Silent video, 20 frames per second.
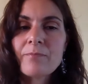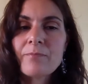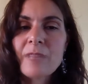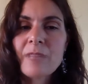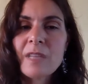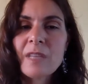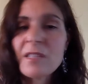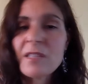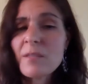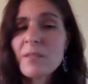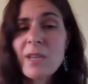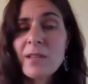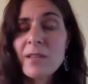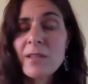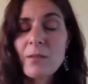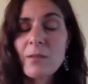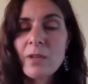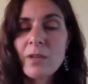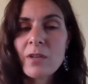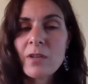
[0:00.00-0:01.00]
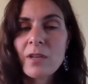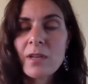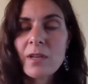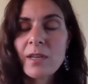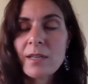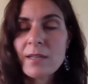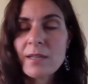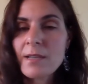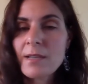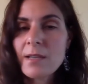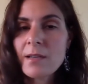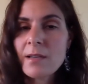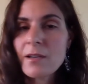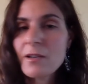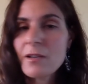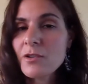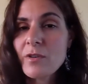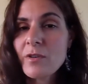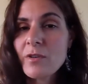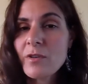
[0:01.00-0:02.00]
it's amazing what you can get done in
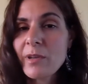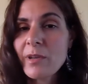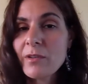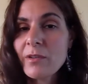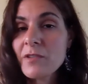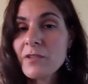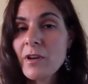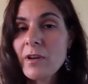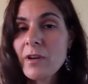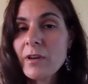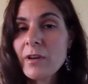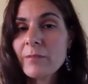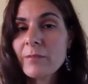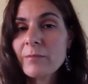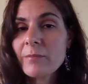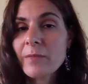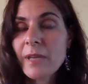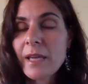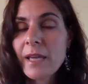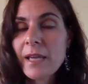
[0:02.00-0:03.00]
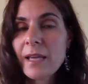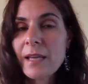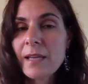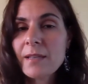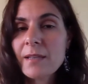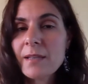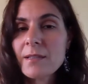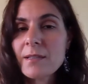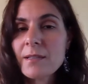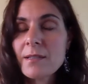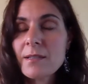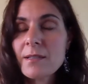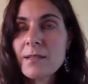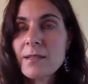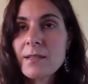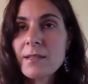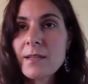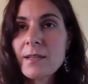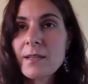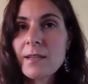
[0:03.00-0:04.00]
a short amount of time. And
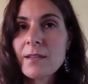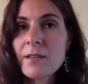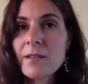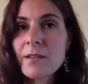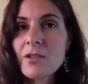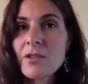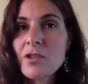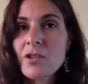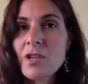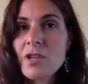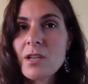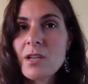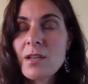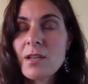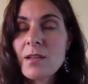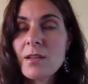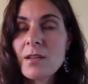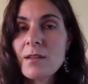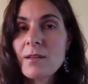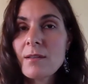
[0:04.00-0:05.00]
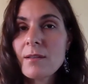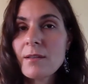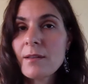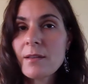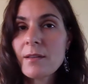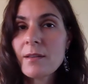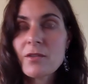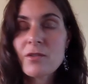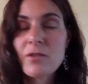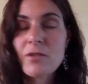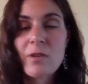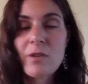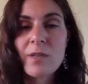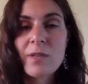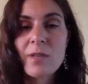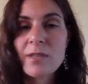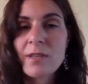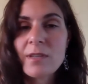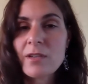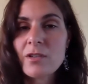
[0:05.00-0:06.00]
she, during
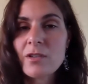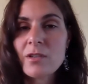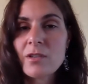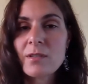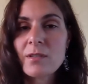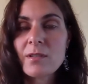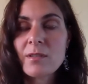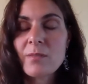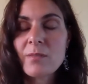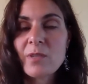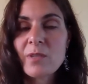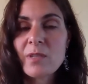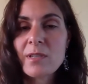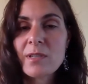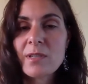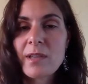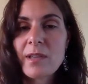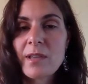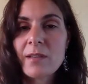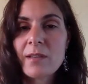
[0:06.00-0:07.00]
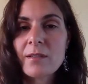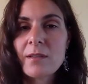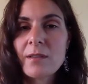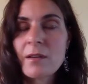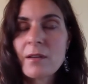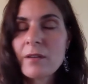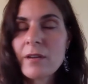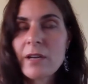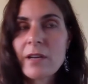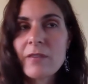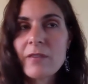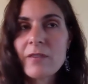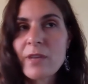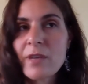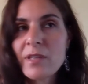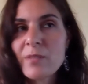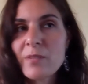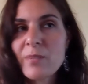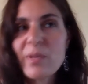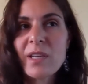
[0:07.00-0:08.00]
one session, simply said, all right, if you
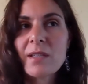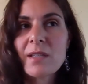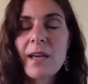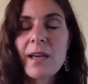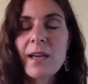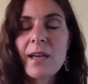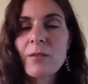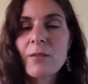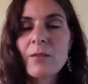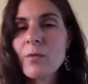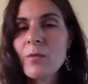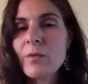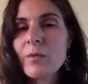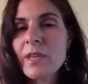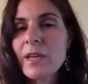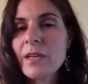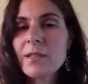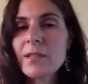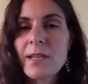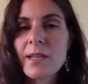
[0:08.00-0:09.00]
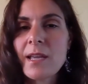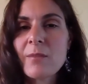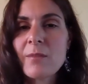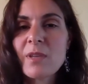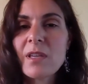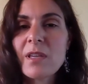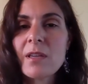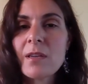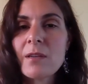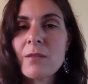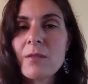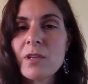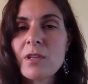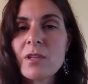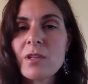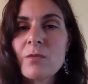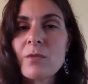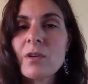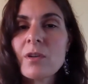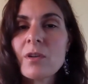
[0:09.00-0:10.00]
had to pick a day, what would that day be
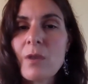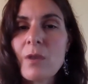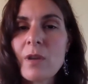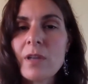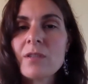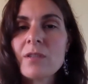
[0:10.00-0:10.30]
when you were going